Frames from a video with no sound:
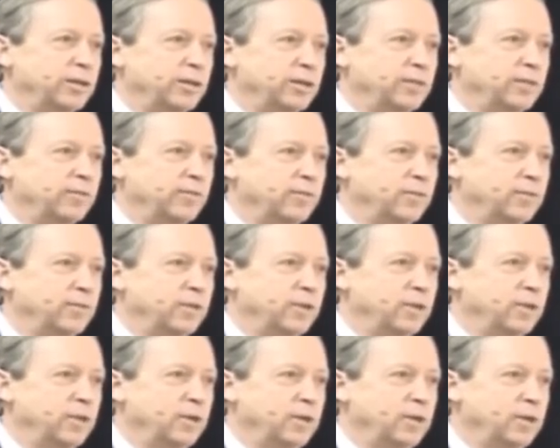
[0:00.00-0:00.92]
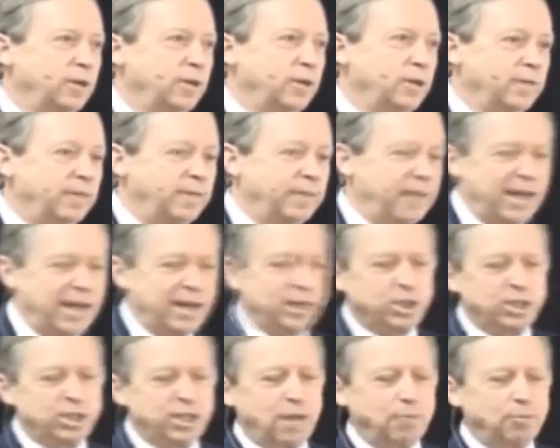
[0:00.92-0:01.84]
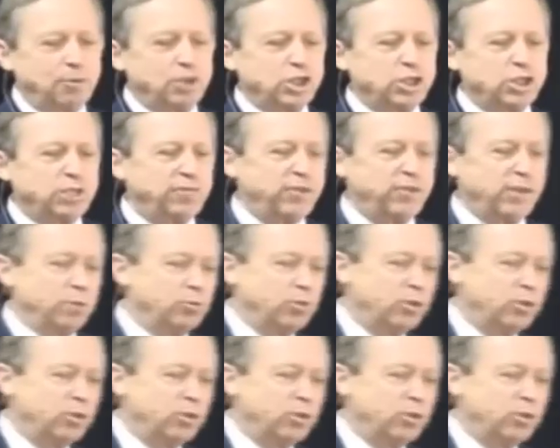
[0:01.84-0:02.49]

idea? That establishes the